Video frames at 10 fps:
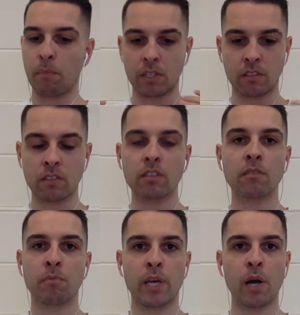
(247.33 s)
But
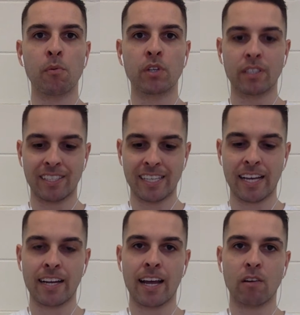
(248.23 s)
be able to
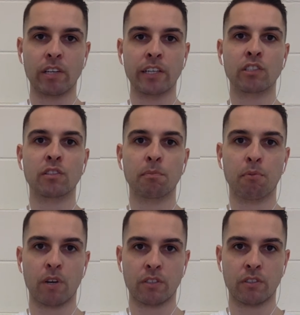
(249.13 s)
get it out,
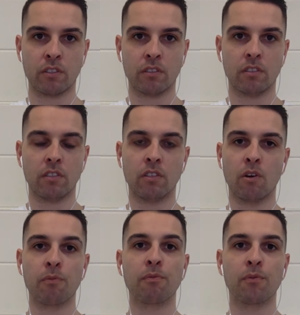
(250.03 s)
express it, you
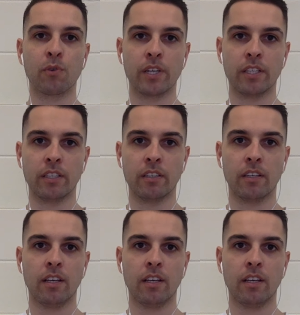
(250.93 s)
know, freely.